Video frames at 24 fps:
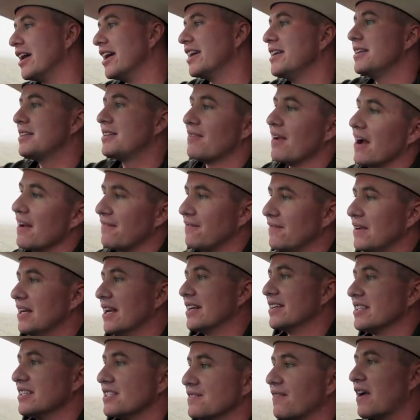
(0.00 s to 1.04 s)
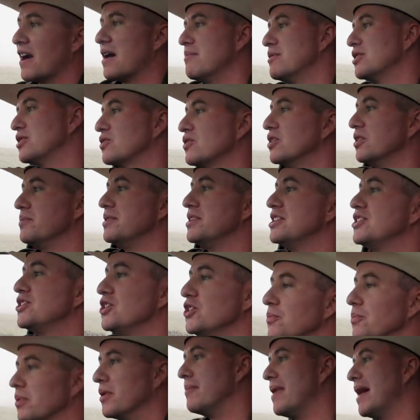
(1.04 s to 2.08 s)
I feel like this farmer is going to be
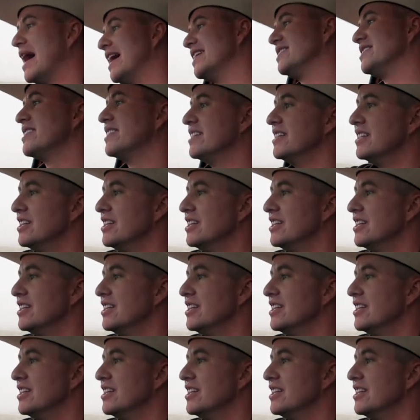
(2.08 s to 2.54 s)
super mad.